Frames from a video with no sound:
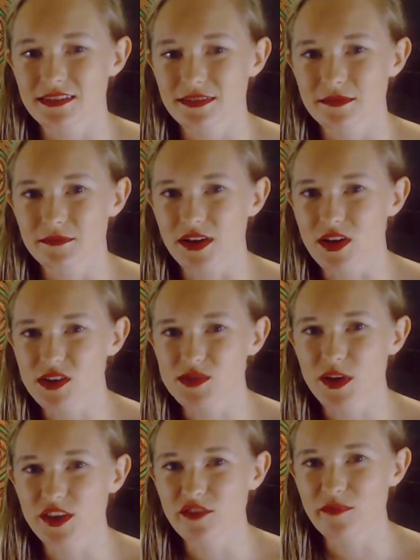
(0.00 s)
Because
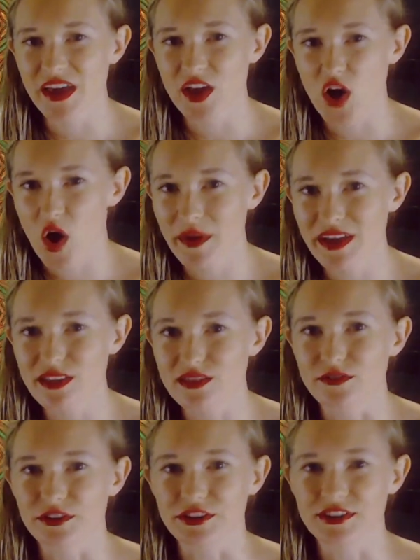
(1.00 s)
what you've been going
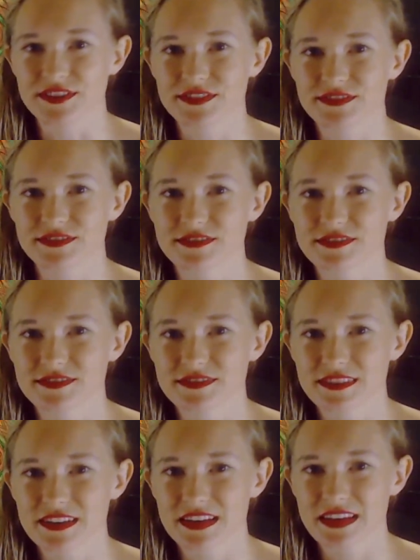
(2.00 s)
through
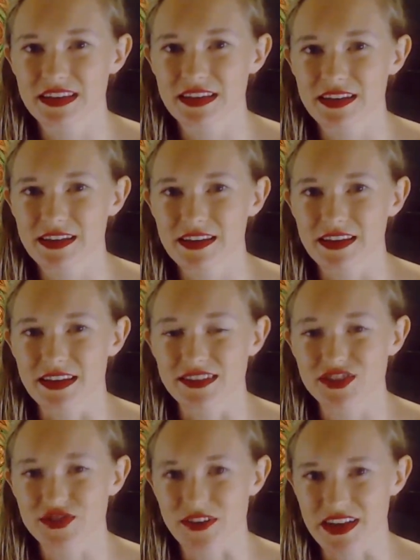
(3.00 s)
is
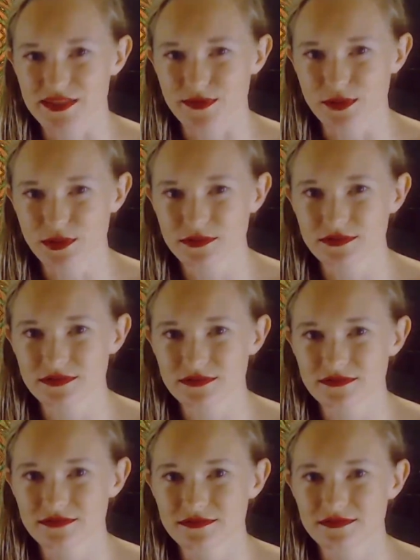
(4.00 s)
stressful,
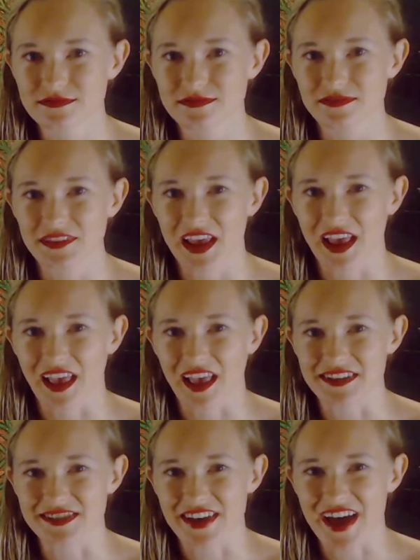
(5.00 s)

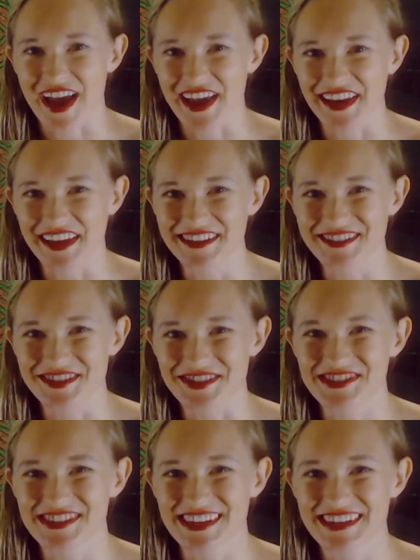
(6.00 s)
anxiety inducing,